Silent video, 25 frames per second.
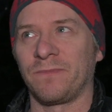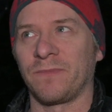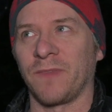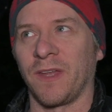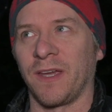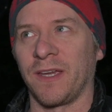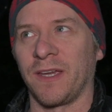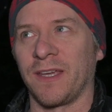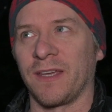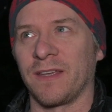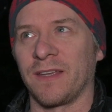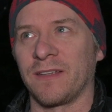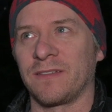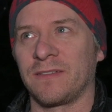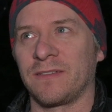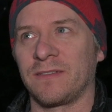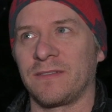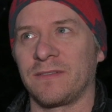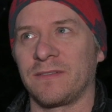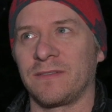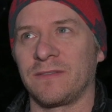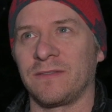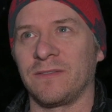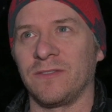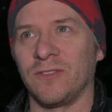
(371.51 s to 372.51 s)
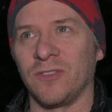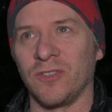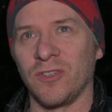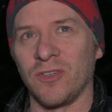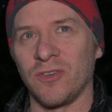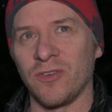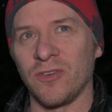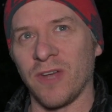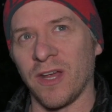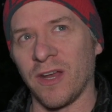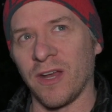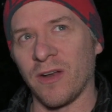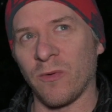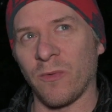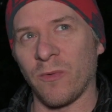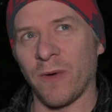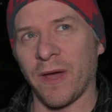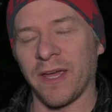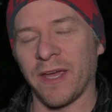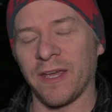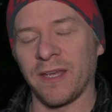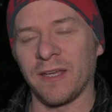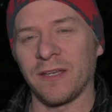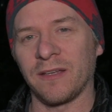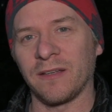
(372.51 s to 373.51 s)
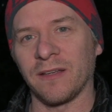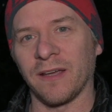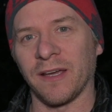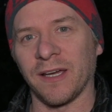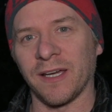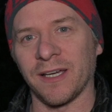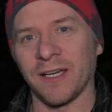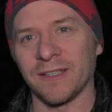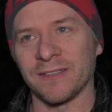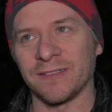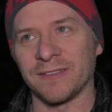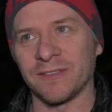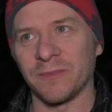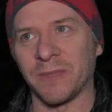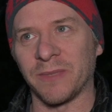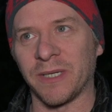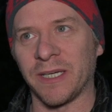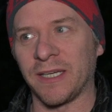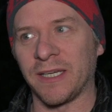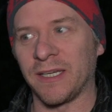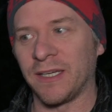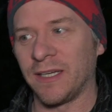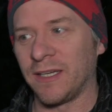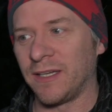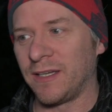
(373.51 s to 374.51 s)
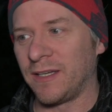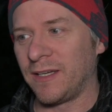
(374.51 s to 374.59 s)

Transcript: I guess, new in a way uh, to me,